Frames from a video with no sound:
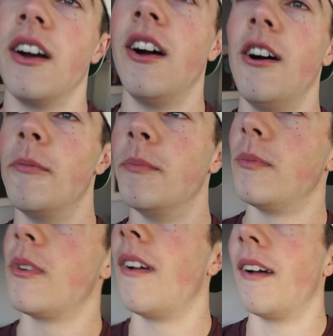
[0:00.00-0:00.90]

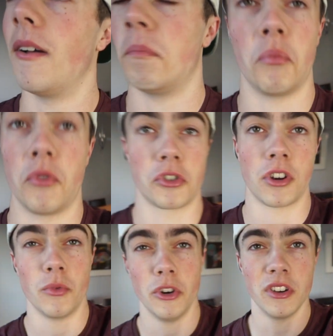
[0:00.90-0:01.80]
um, for
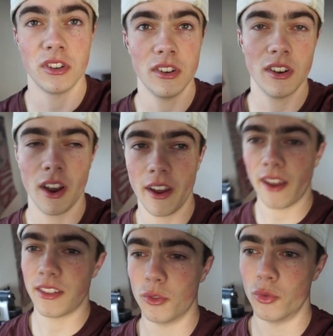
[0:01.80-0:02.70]
some reason I
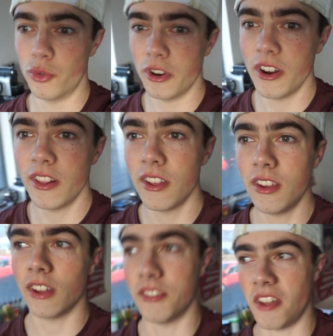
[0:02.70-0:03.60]
had to
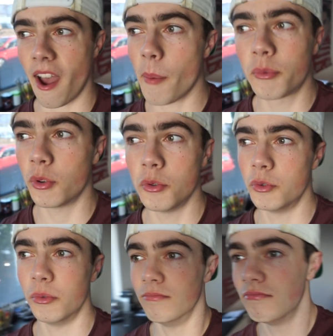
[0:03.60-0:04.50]
really adapt
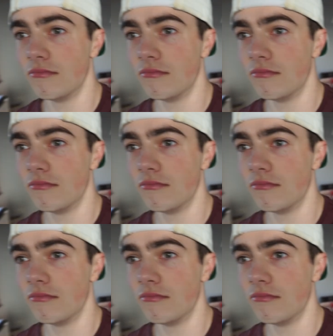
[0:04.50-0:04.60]
to